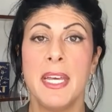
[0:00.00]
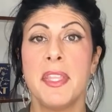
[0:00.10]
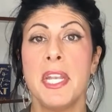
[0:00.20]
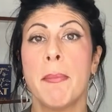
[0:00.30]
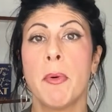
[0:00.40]

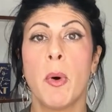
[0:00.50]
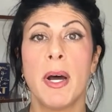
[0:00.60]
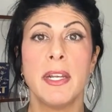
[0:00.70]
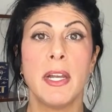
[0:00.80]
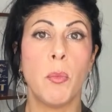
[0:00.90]
The number
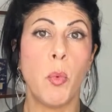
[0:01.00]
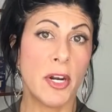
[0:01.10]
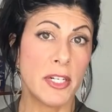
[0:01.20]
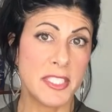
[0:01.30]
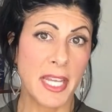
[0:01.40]
one
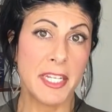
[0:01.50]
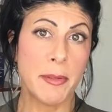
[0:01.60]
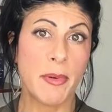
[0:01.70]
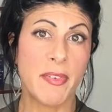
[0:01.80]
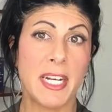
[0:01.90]
water
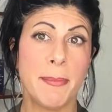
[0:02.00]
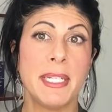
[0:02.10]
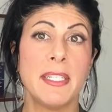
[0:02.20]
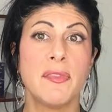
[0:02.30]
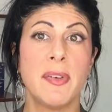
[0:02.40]
soluble
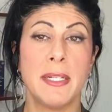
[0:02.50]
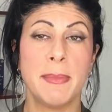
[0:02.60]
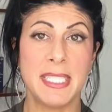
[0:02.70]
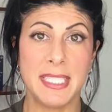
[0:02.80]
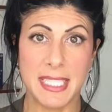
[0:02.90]
vitamin is
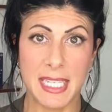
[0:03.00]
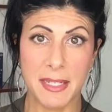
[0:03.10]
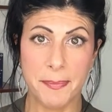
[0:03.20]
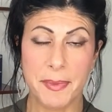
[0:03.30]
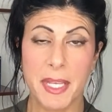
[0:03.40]
vitamin
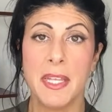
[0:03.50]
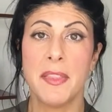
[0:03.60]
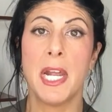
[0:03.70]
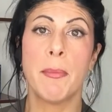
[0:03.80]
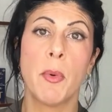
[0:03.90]
C.
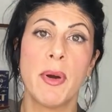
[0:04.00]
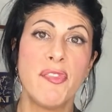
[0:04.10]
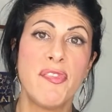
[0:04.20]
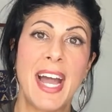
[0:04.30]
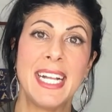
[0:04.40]
The number one
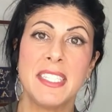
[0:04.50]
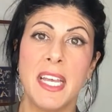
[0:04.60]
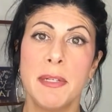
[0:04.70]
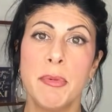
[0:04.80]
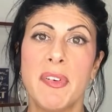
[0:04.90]
fat
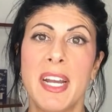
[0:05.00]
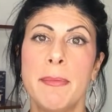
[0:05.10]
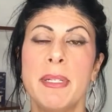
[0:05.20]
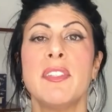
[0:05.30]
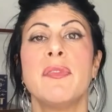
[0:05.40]
soluble
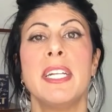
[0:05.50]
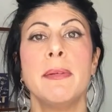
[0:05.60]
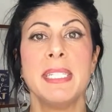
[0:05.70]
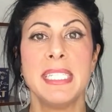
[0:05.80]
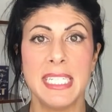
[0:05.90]
vitamin is
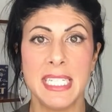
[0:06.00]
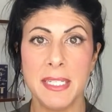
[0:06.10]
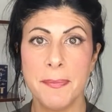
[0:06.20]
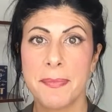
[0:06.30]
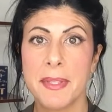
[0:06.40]
vitamin
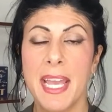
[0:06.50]
D.